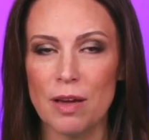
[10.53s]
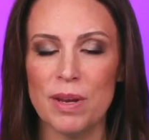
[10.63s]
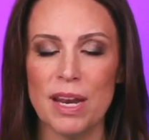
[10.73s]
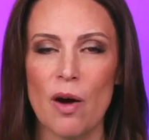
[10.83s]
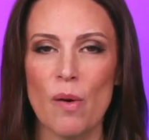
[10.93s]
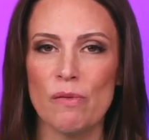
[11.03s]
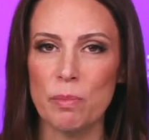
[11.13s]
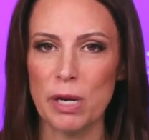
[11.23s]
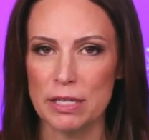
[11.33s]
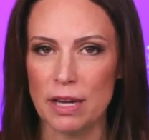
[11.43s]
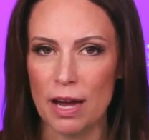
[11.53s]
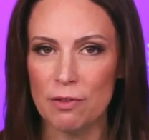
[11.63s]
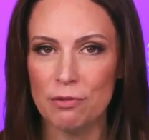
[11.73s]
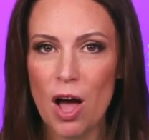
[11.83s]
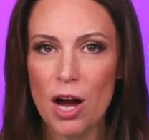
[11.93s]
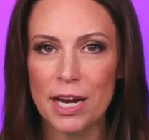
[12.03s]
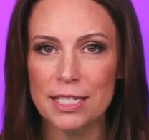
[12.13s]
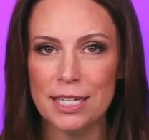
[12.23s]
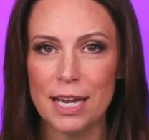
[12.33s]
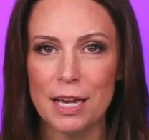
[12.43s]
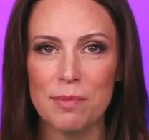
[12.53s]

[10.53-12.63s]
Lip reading: and now everybody's kind of flocking to him.